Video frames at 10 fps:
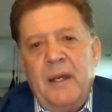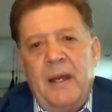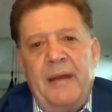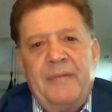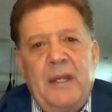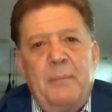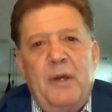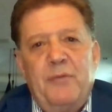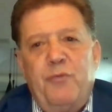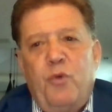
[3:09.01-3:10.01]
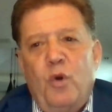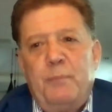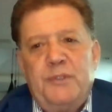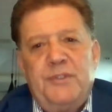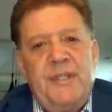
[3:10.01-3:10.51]
I've got about
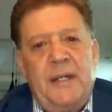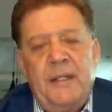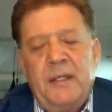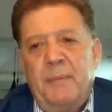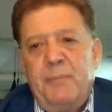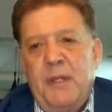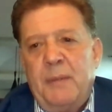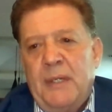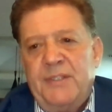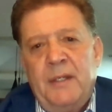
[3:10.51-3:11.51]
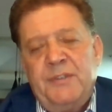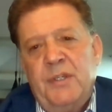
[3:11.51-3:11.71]
4% of the company myself.